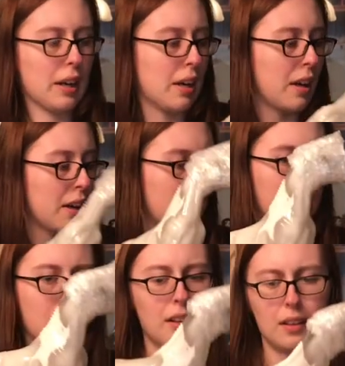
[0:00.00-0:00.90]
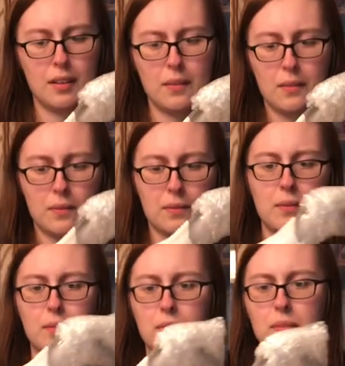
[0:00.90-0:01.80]

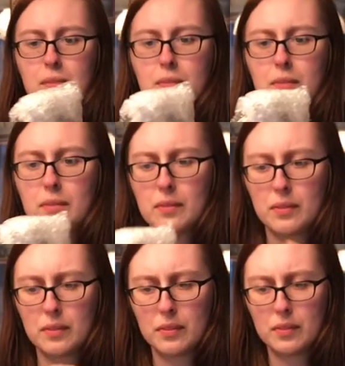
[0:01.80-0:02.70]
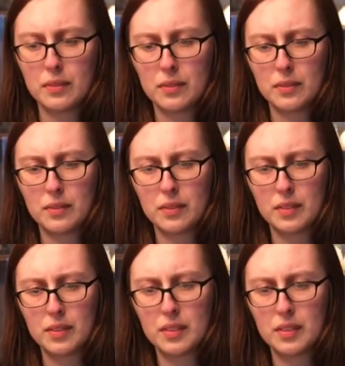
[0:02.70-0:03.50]
[no speech]